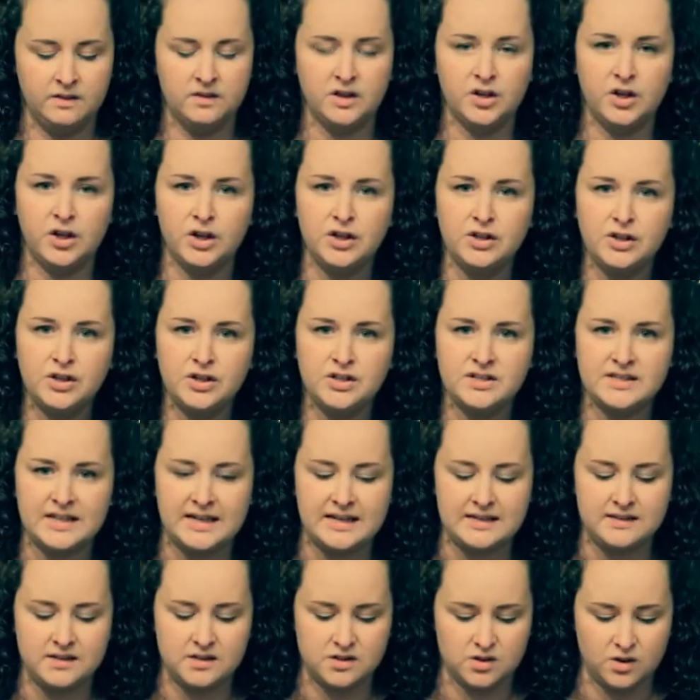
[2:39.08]
The good news
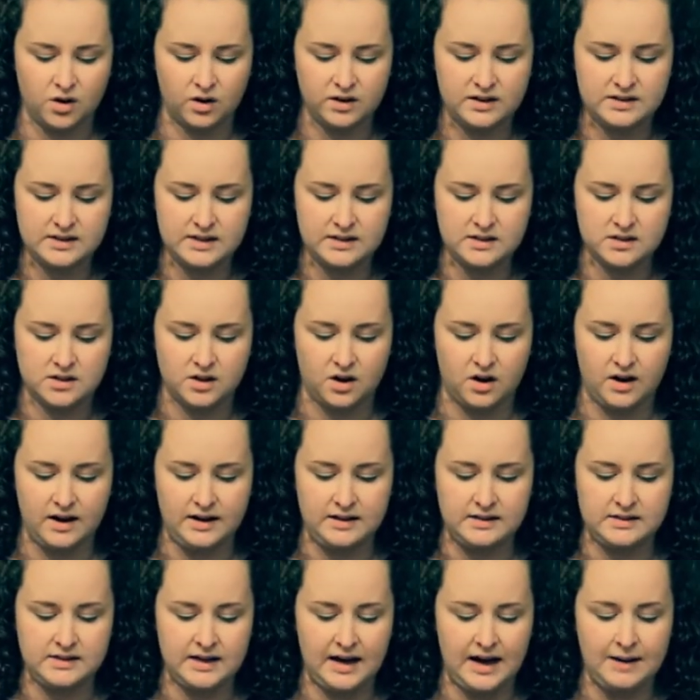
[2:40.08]
is, as odd as it
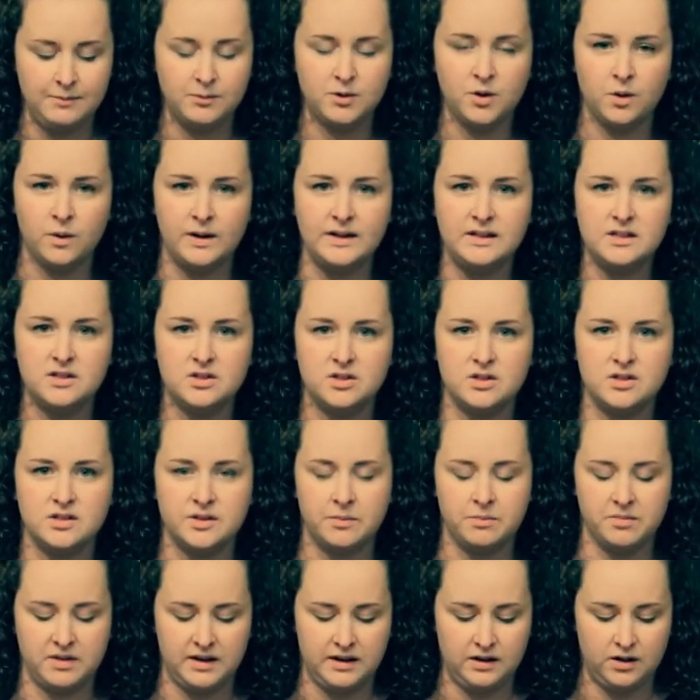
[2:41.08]
sounds, I'm going to do
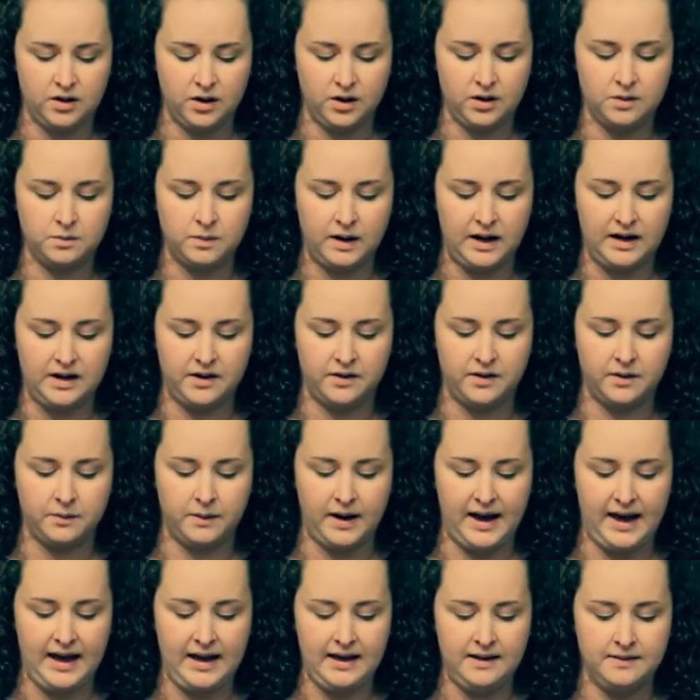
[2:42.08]
something good while you're
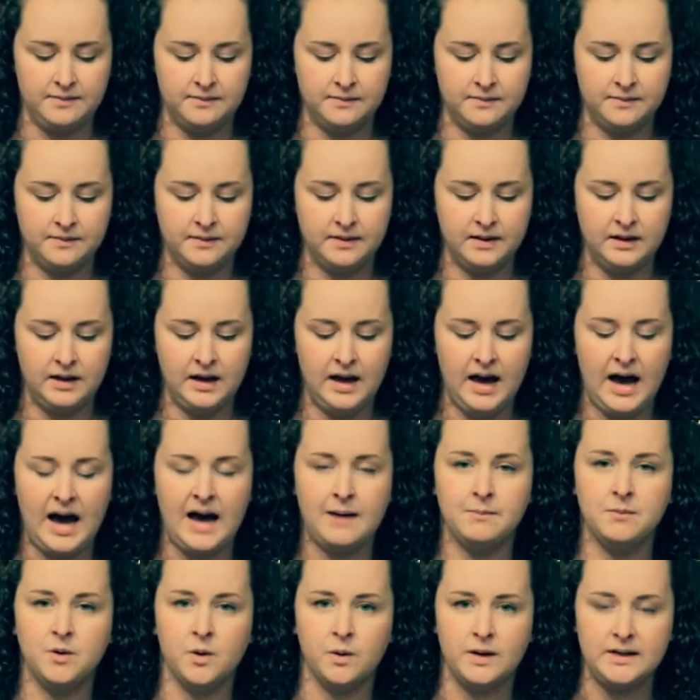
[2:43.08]
away.
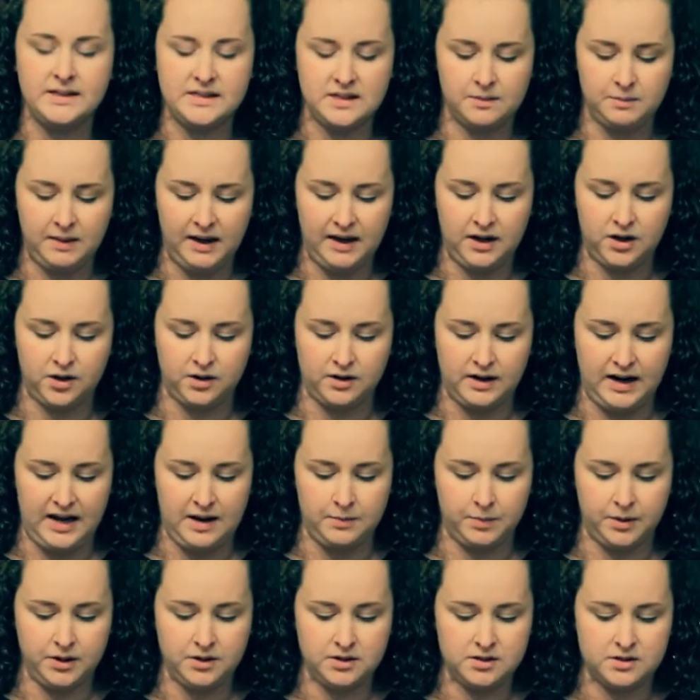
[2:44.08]
I'm going to make your
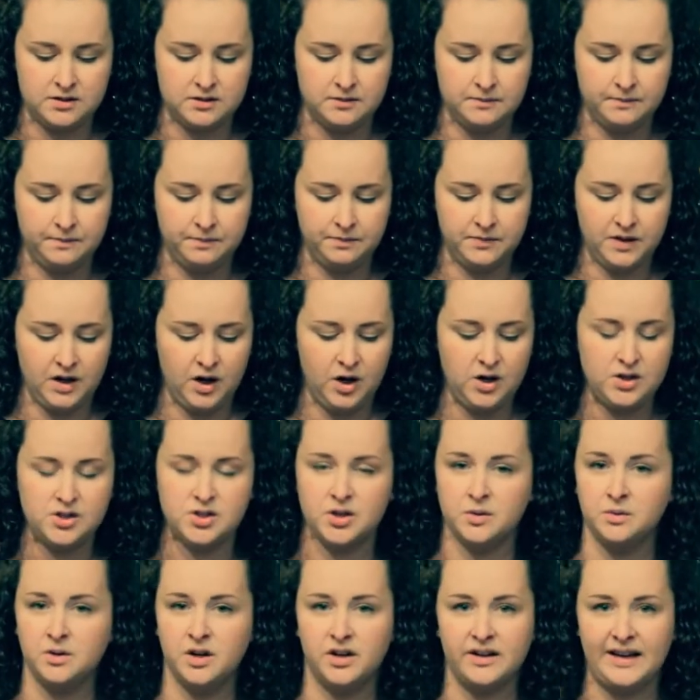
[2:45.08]
neighbours, who
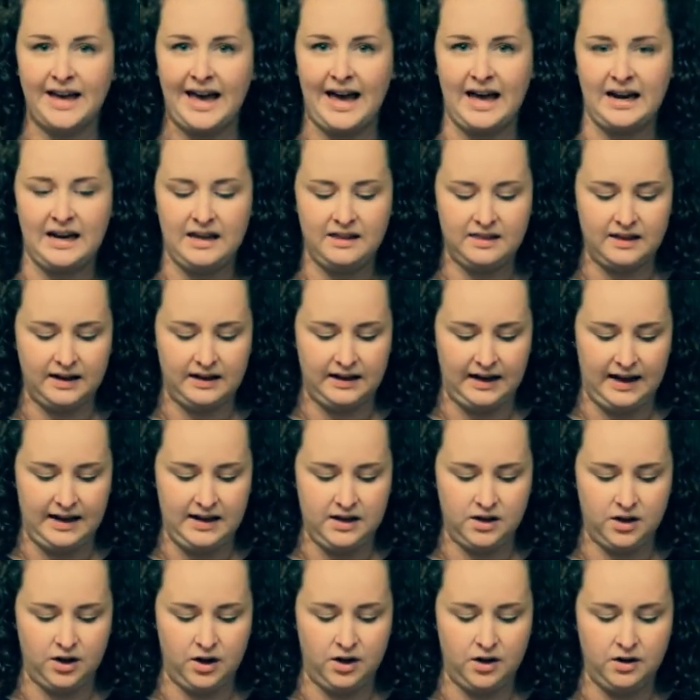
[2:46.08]
don't look anything
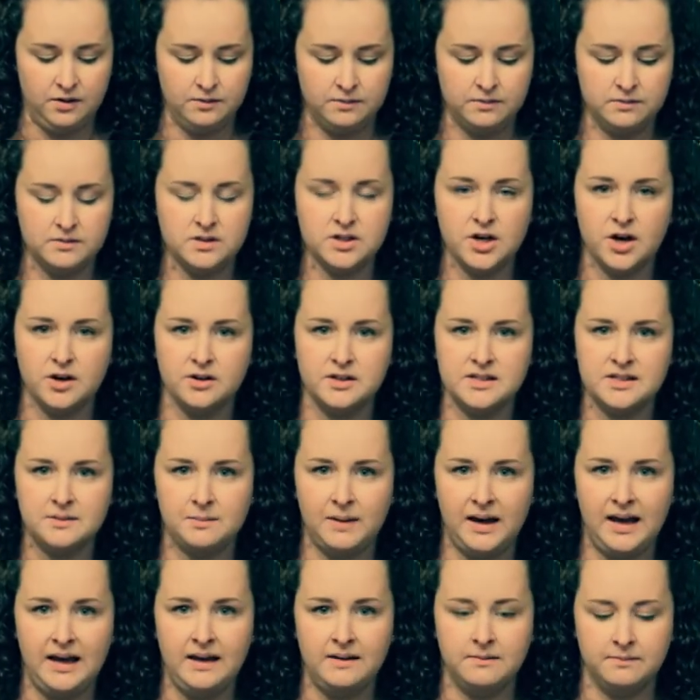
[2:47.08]
like you, turn to
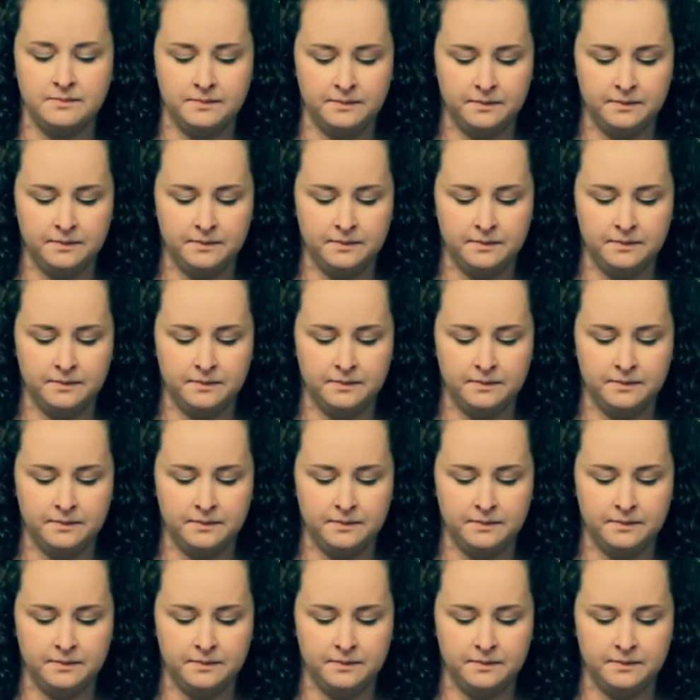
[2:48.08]
me.